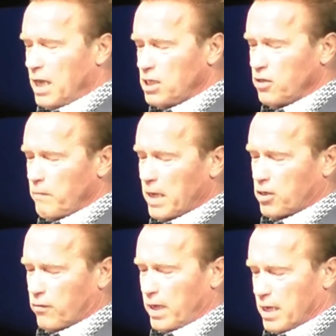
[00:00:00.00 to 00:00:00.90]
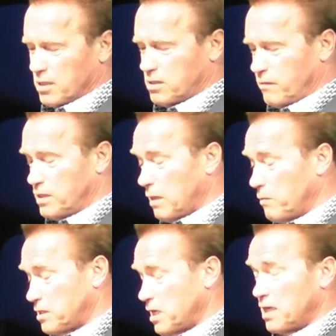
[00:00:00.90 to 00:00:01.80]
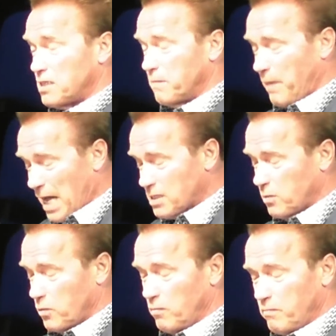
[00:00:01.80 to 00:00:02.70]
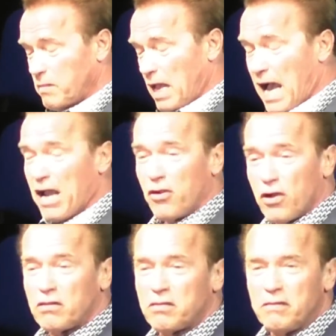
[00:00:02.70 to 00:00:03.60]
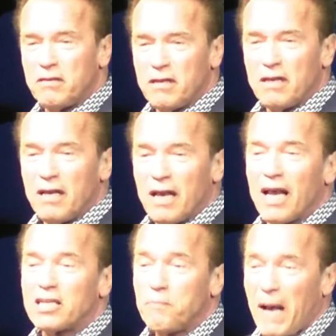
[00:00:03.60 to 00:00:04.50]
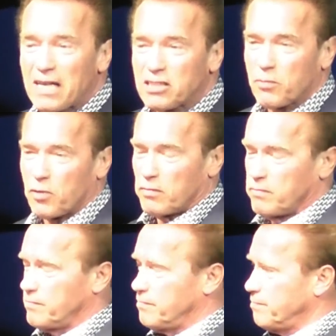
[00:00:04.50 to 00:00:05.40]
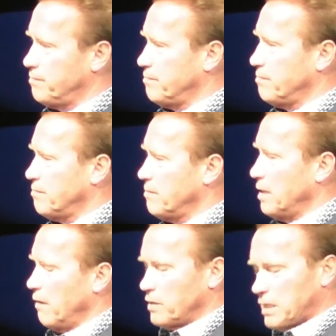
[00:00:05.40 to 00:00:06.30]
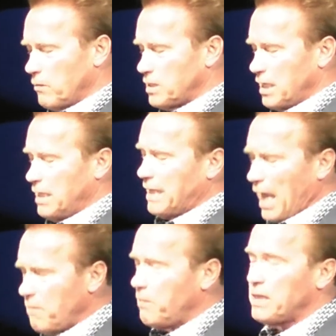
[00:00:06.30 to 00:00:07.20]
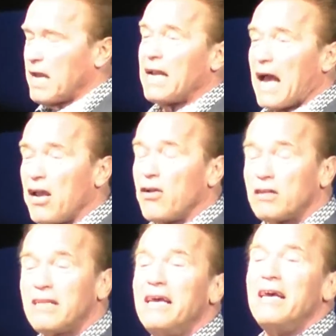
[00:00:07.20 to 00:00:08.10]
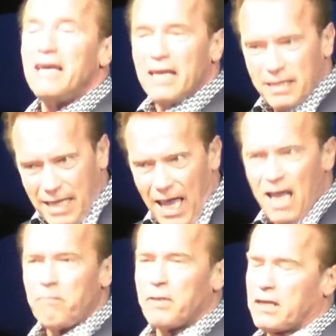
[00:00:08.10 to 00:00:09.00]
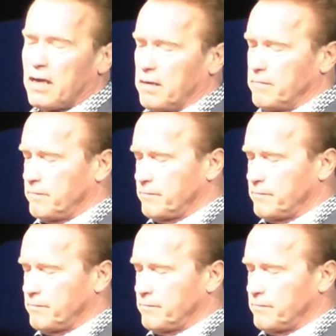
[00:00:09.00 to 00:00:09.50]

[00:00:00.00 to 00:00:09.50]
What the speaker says: In each of my careers, when someone said it's impossible, I heard it's possible. When someone said it can't be done, I heard it can be done.